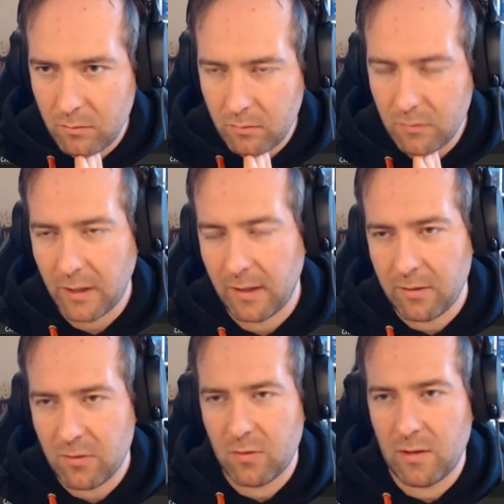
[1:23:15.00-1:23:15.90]
Yeah,
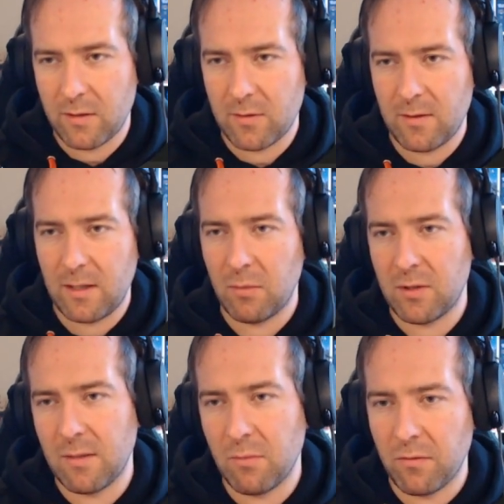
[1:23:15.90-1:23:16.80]
let's keep it
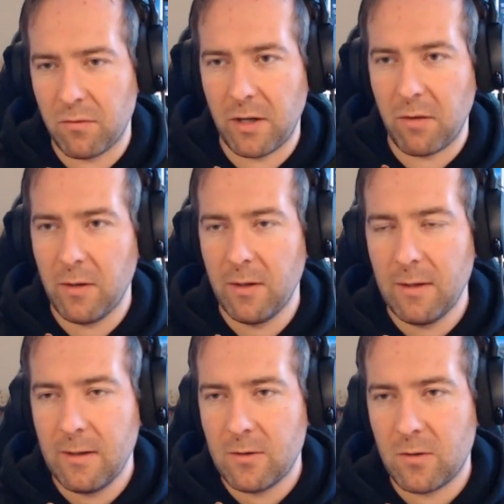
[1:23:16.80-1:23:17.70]
simple for now.
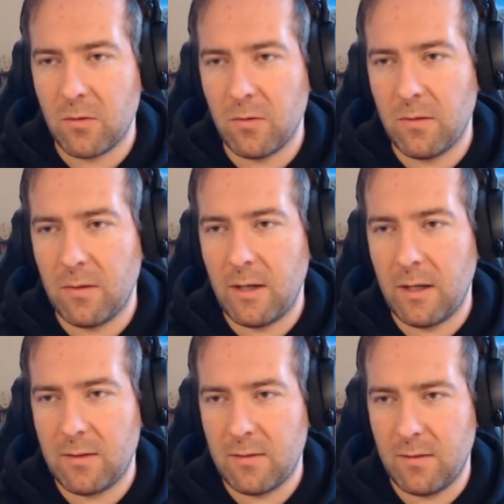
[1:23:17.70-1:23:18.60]
So
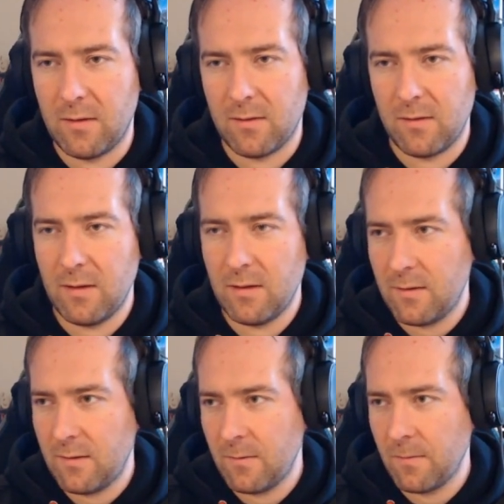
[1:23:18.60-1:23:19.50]
next is
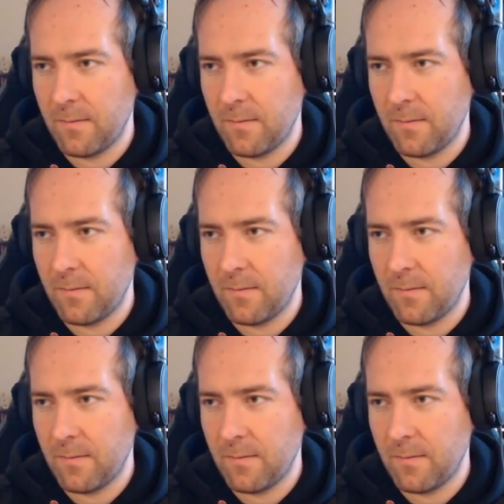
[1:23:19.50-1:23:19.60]
this.